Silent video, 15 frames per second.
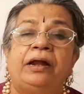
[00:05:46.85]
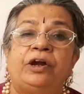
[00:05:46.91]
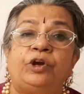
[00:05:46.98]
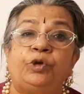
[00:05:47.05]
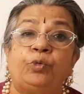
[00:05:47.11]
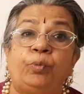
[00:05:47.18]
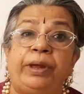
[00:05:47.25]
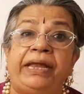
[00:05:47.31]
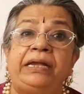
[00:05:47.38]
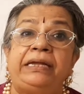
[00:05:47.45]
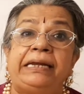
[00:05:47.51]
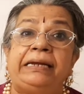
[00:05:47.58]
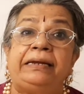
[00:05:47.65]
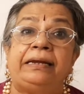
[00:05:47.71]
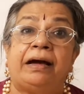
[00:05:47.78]
to wait
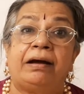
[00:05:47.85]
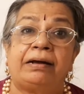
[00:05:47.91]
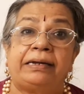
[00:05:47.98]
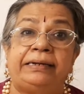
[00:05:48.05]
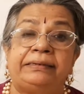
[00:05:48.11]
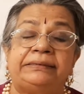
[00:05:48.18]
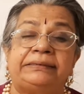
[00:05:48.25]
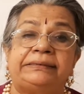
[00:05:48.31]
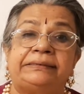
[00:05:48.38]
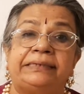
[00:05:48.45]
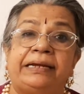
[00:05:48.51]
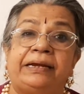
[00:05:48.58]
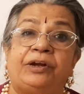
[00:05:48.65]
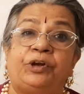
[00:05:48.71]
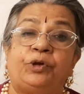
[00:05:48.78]
till darkness
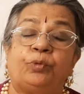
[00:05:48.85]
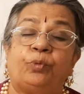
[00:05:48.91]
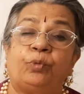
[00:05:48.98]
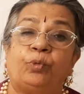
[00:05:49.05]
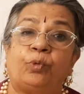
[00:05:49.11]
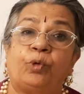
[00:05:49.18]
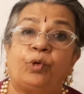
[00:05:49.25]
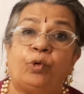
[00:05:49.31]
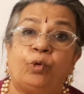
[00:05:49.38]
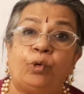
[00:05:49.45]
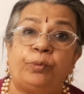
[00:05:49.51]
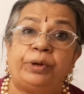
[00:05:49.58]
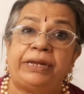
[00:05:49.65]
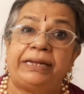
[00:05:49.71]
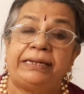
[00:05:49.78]
and to
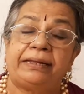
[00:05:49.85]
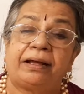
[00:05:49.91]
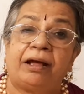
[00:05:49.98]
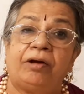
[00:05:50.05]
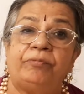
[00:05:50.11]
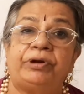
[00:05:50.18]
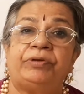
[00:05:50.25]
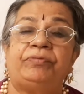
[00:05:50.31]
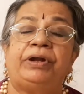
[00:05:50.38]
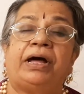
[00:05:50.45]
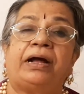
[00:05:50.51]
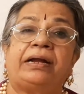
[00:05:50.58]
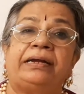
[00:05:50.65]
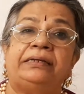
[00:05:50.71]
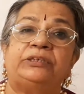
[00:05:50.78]
go in the cover of
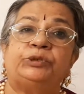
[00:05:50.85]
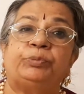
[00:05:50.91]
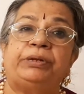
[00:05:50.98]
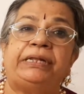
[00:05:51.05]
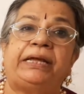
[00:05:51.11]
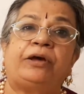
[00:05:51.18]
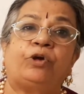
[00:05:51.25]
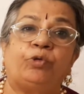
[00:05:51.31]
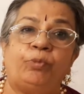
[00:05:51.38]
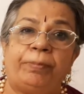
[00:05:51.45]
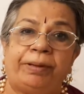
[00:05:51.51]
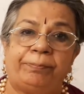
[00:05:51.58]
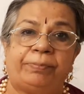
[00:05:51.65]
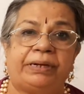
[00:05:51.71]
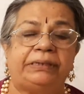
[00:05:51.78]
darkness with the crew
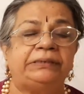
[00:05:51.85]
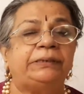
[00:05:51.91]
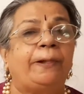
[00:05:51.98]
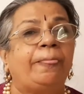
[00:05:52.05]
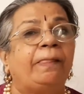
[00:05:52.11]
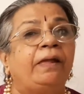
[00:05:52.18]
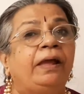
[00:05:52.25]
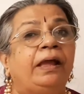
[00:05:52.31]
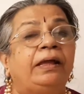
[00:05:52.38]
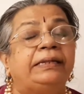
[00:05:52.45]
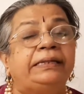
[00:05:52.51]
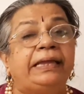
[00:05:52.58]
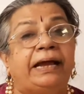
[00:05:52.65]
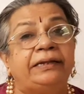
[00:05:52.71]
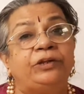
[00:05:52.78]
members.
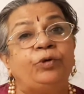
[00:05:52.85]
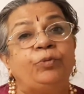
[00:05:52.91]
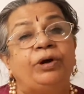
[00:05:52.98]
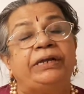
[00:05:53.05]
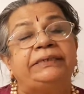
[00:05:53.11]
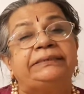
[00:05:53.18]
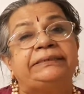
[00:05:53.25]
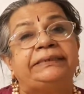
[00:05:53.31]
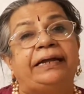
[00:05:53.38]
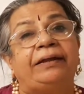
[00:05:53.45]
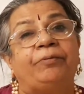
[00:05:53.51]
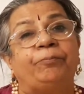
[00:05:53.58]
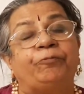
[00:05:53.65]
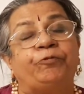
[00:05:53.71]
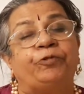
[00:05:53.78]
The other was
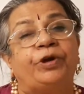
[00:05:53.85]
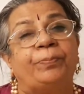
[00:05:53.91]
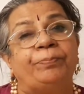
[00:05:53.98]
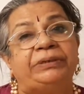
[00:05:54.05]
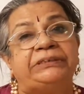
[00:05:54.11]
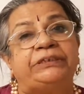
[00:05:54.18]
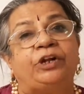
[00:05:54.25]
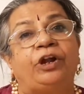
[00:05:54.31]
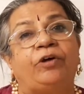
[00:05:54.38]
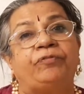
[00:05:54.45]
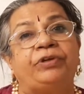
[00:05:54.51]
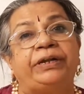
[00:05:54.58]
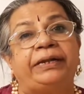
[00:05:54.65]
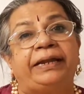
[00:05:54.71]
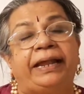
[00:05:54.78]
from Mr.
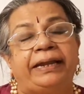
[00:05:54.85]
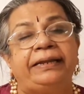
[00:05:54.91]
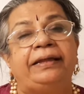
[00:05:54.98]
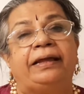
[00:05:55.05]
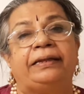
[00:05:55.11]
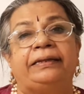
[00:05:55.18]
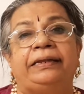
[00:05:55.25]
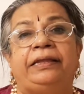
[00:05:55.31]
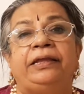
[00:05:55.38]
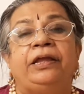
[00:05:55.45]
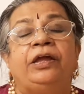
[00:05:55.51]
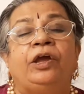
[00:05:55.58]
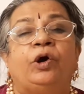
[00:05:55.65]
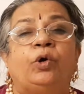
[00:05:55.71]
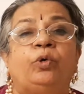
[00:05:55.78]
Lofton and Gandhi,
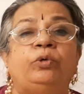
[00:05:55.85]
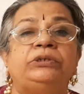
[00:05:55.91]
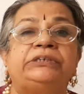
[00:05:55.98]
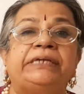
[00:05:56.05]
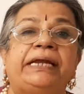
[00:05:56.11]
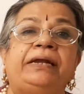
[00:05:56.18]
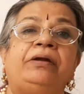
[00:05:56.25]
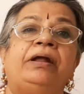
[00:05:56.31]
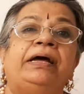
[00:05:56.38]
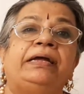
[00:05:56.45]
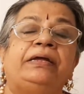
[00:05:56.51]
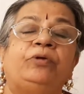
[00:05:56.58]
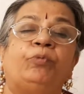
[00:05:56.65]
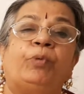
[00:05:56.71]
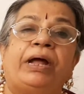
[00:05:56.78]
who said
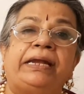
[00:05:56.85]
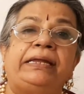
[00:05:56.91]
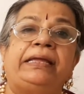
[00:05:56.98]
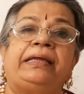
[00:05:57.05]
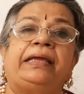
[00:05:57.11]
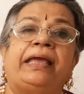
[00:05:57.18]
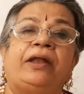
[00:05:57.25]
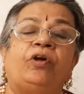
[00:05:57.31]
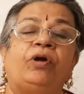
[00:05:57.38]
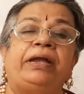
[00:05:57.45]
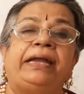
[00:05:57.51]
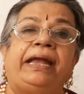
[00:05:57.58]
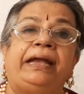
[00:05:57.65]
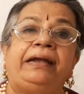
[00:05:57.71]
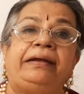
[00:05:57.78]
one
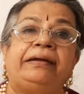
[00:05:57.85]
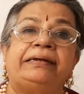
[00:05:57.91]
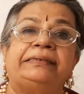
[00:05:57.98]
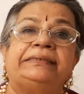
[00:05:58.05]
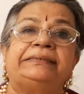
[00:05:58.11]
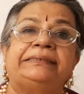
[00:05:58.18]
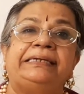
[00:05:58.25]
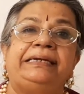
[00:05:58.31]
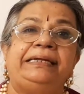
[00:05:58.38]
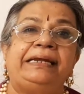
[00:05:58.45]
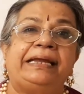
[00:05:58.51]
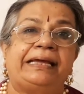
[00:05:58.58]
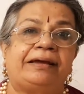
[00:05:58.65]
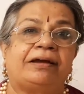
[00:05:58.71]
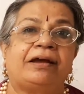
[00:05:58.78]
cannot enter the city
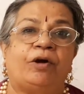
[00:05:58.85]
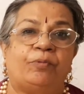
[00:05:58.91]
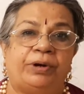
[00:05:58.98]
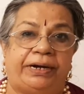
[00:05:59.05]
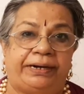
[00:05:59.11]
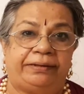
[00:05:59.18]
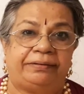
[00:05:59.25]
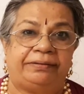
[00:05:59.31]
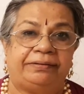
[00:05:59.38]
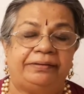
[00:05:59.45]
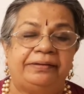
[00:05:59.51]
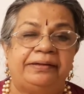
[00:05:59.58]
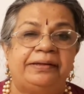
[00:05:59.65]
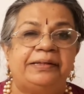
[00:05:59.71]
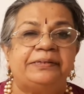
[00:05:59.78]
like a coward.
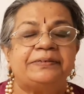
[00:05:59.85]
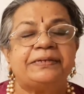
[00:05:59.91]
So